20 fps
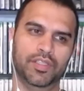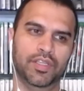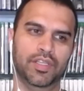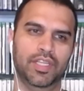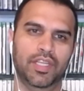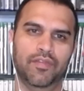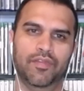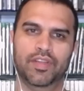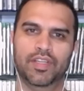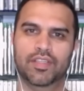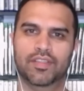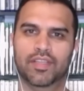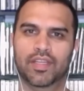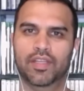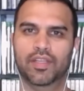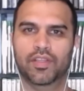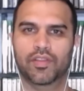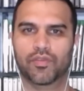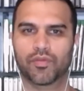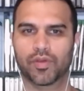didn't even
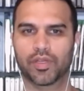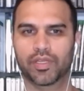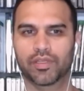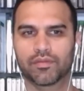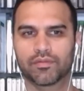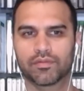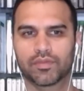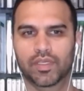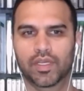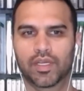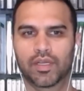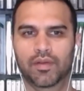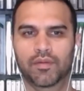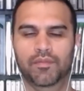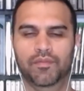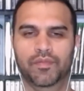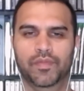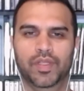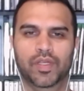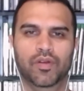attend E3.
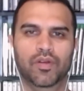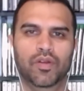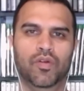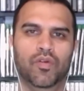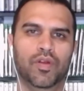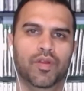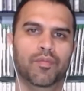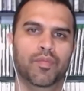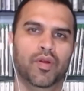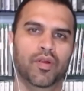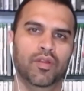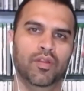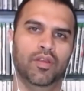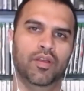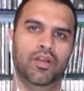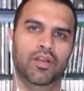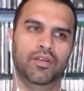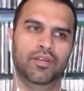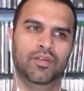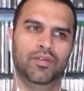Corey
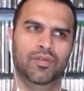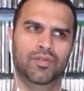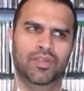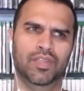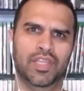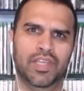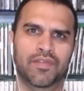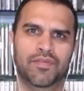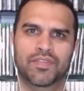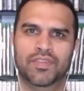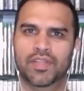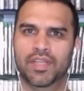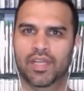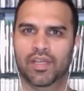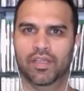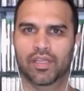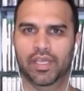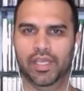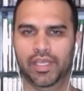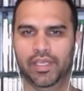Barlog, who lives in
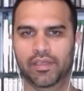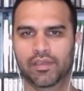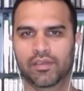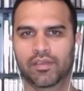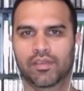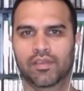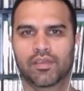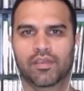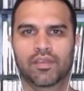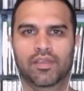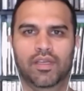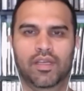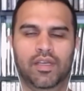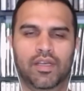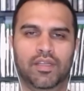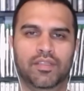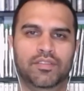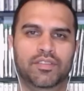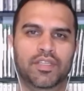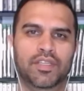LA,
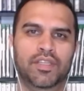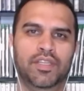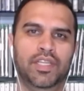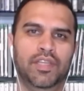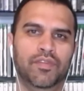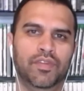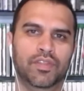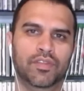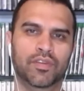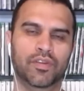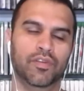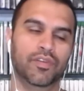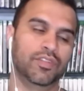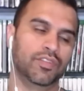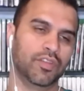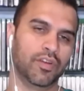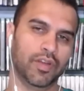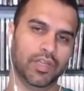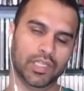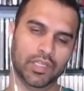lives
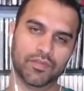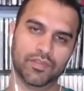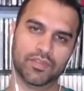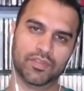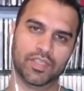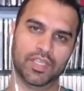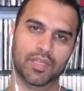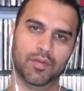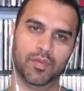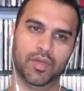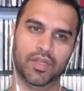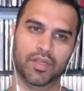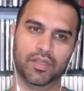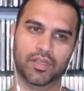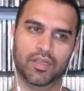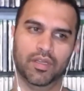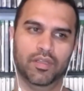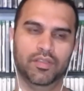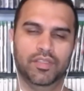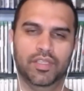in Santa
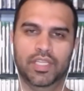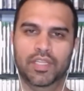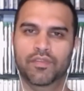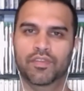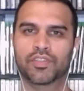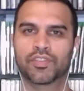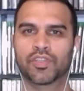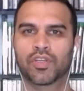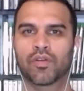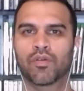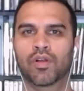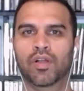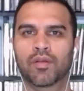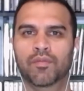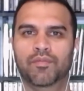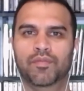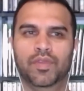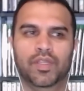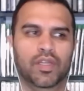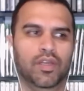Monica, didn't even show
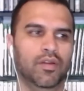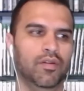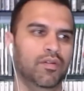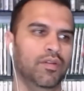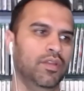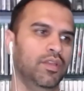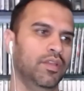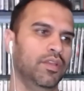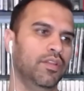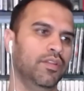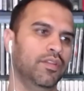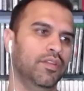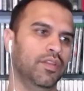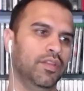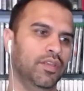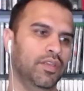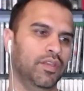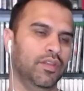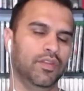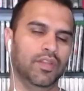up.
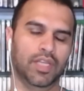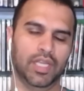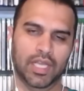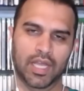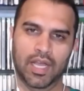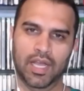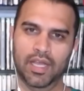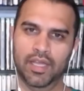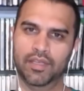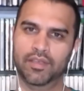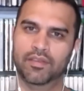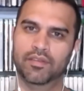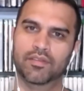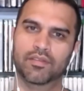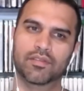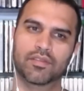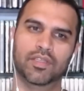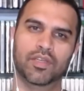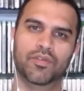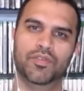The God
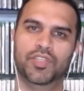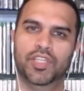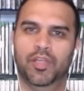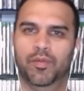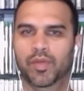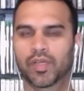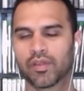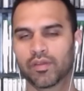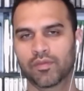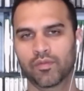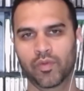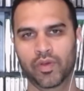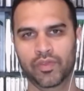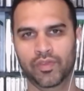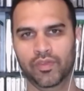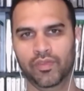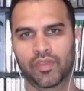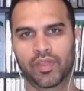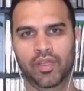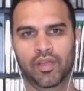Kojima
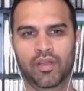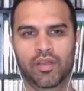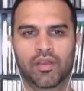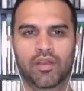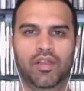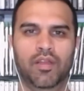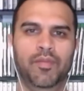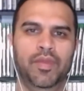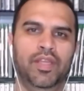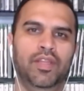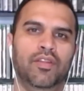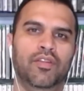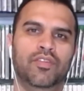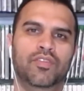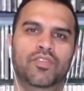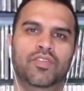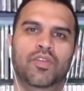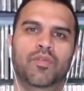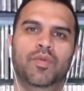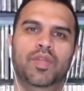wasn't there. There's
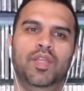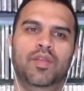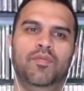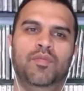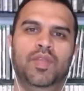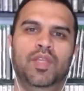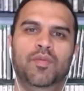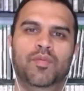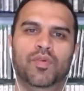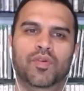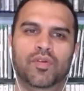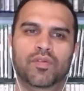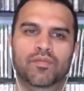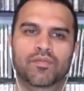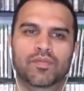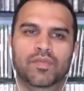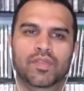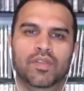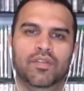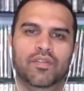so many people
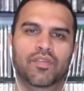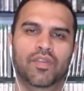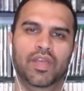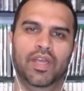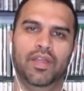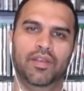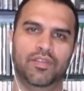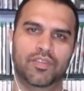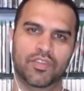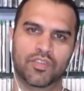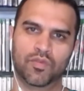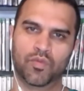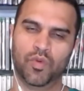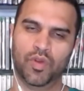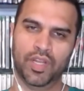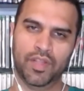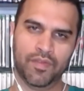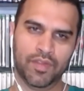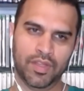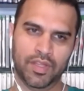that just
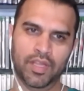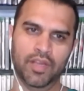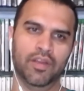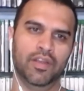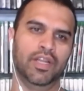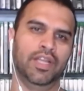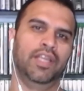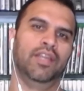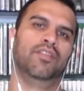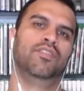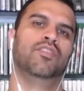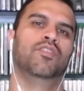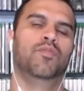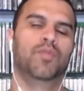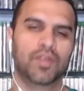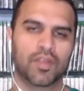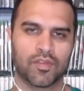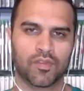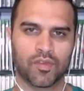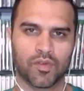weren't even there, and I guess just
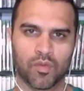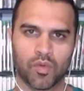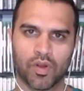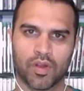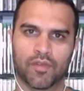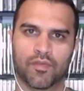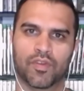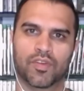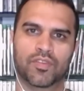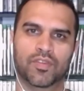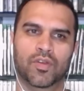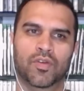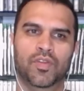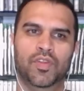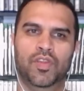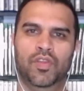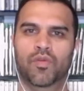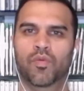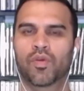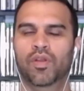because you work for
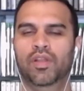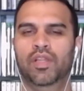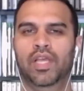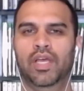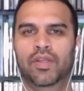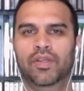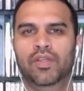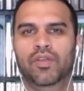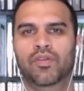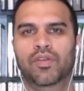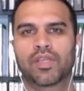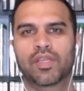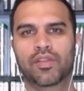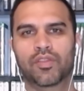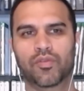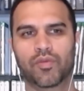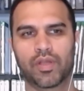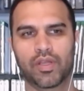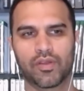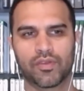Sony, you weren't allowed to go to
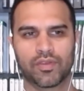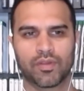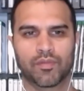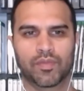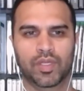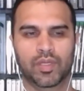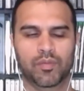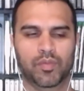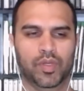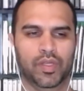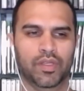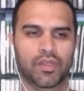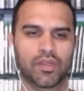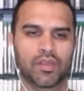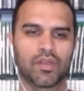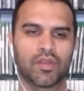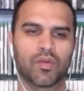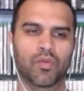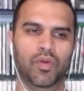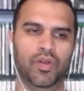E3 or something. But
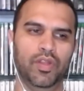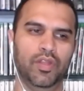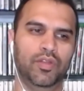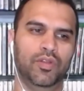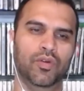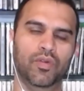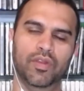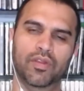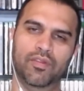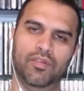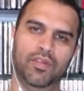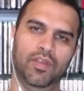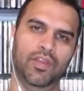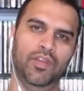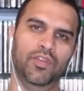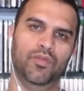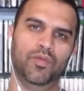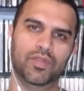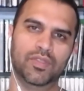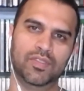one of the coolest
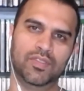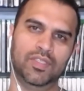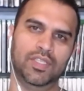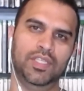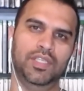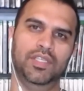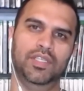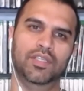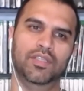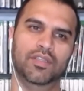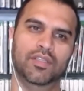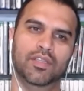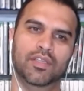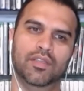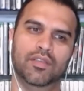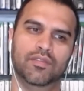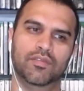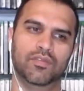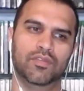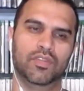things was seeing
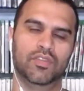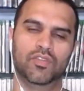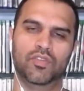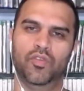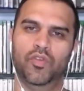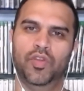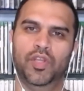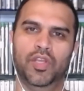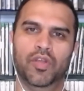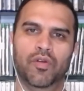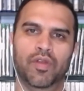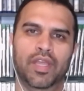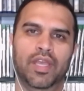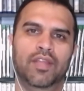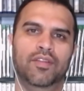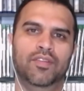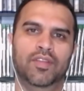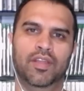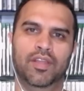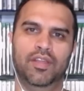the studio
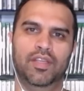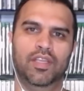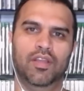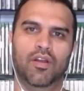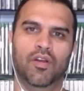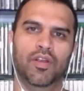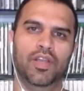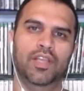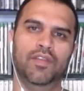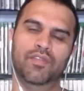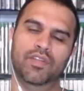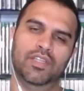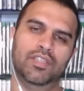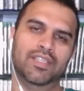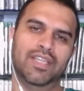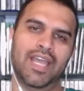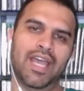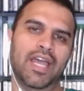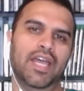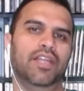heads that aren't even
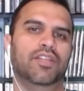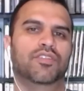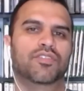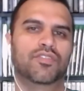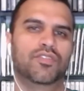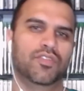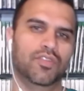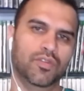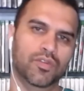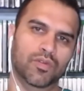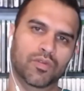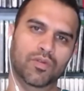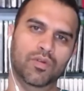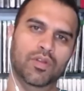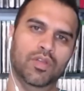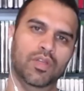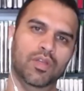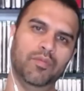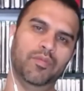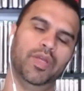attached to
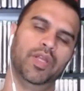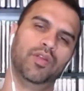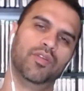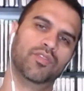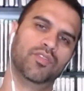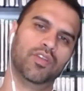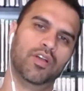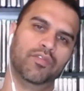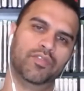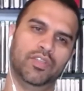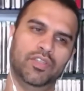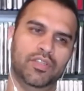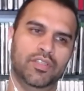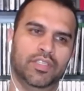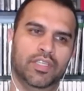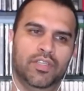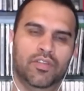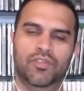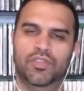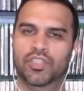Microsoft and
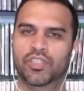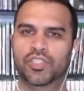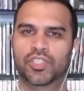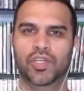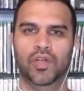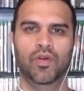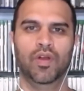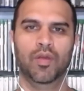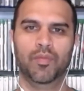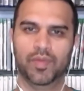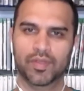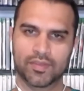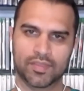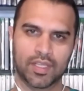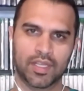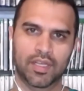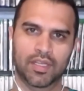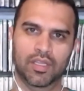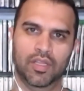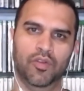Nintendo just show up and
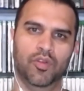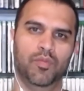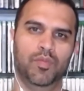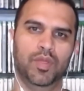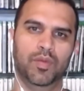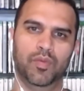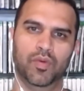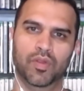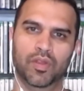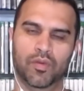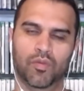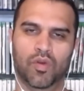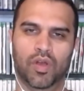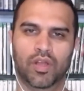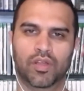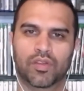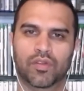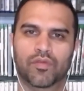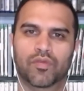say hello to people and walk the